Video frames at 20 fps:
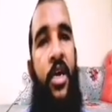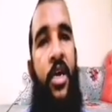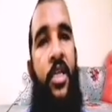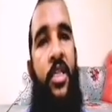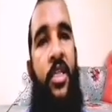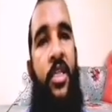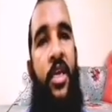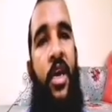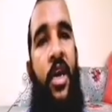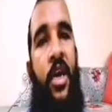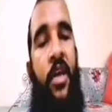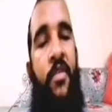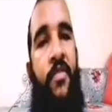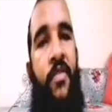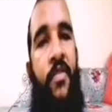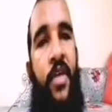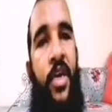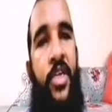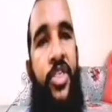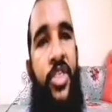they have
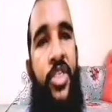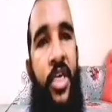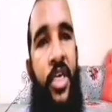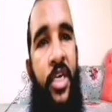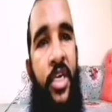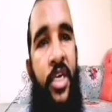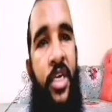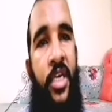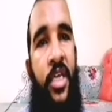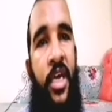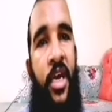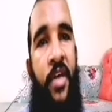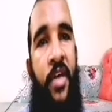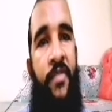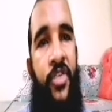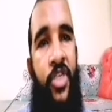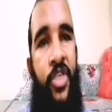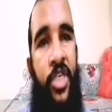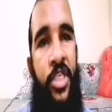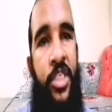angina, they
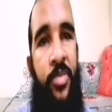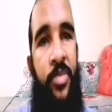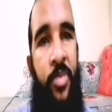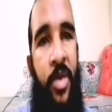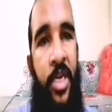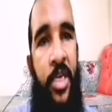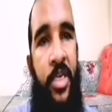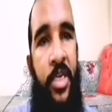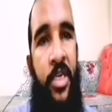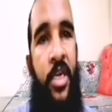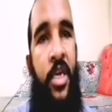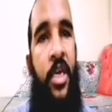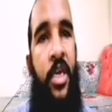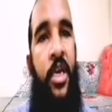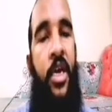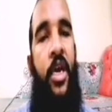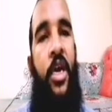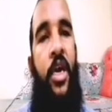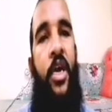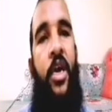have chest pain,
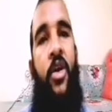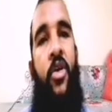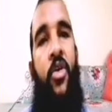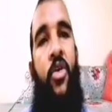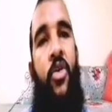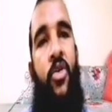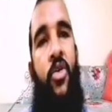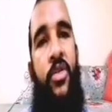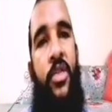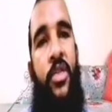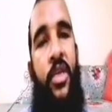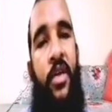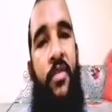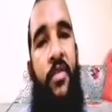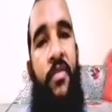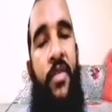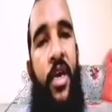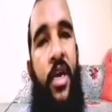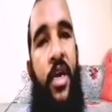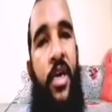or they have
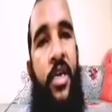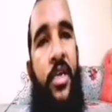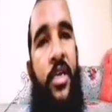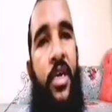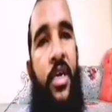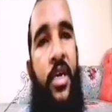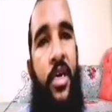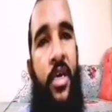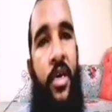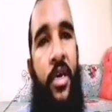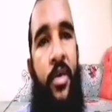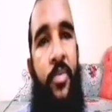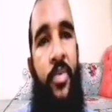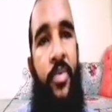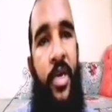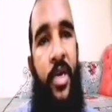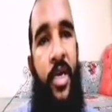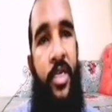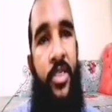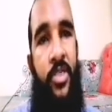had
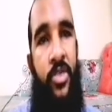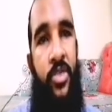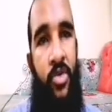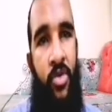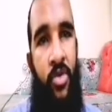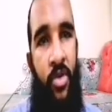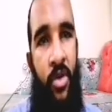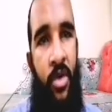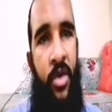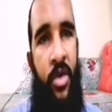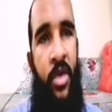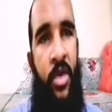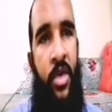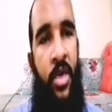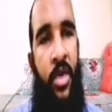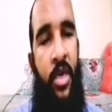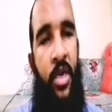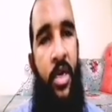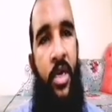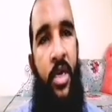prior stroke,
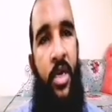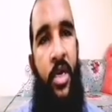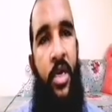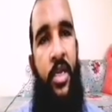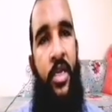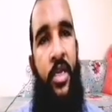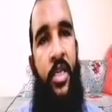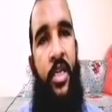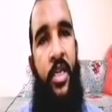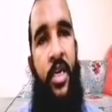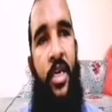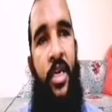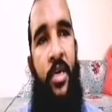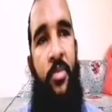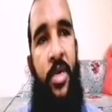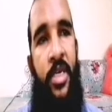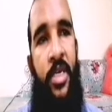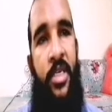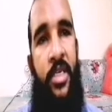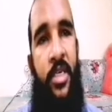and they are
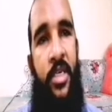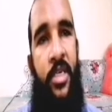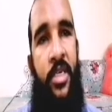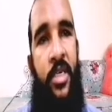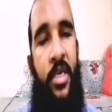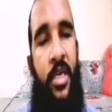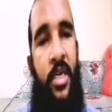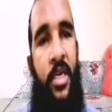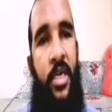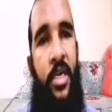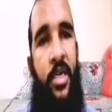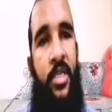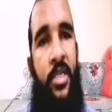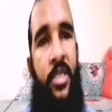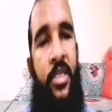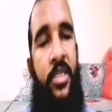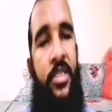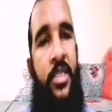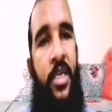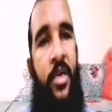diabetic.
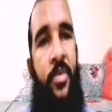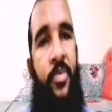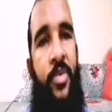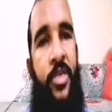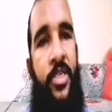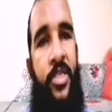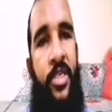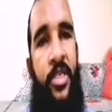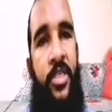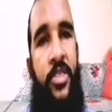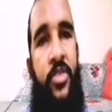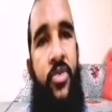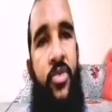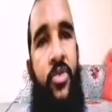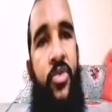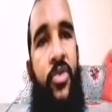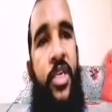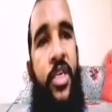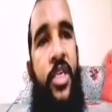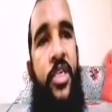These are patients
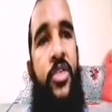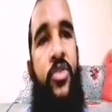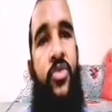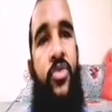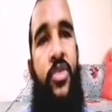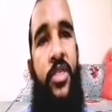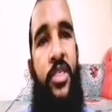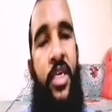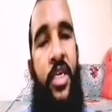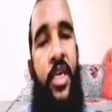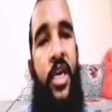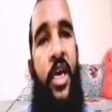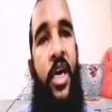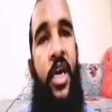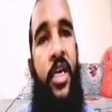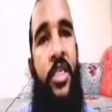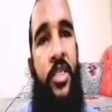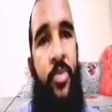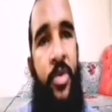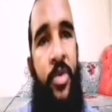who need to take
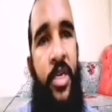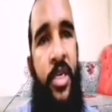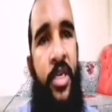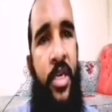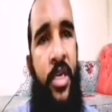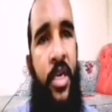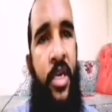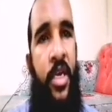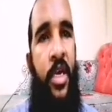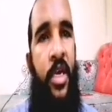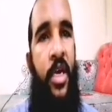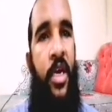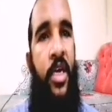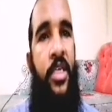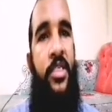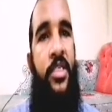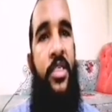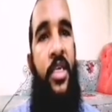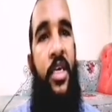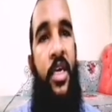aspirin as
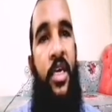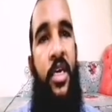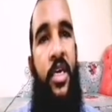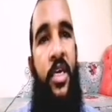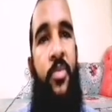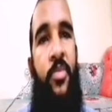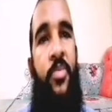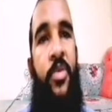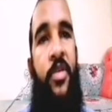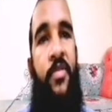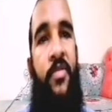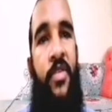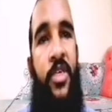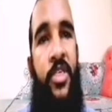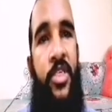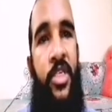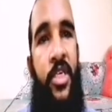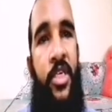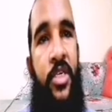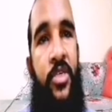secondary
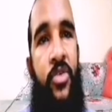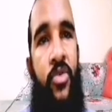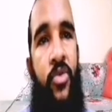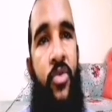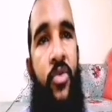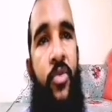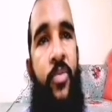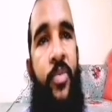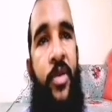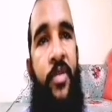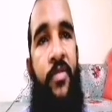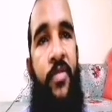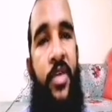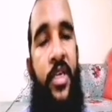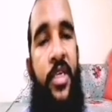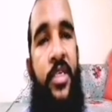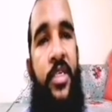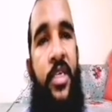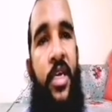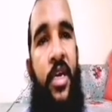prevention to
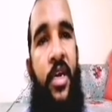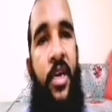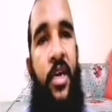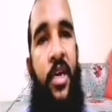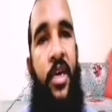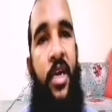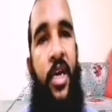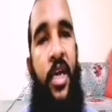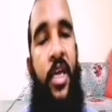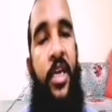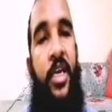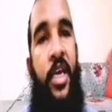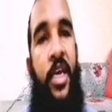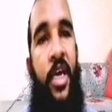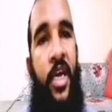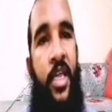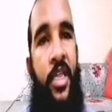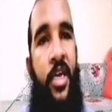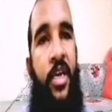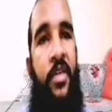prevent any
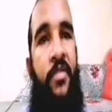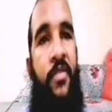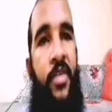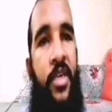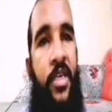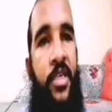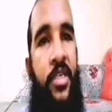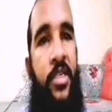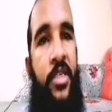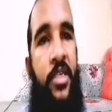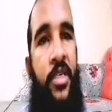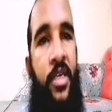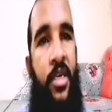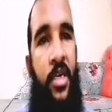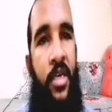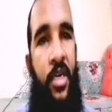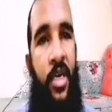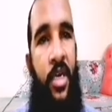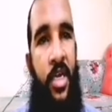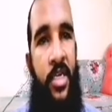other event
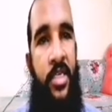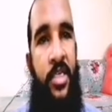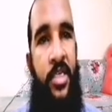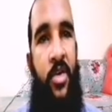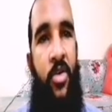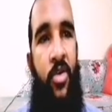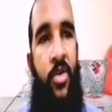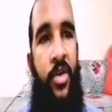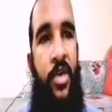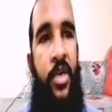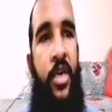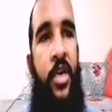later on.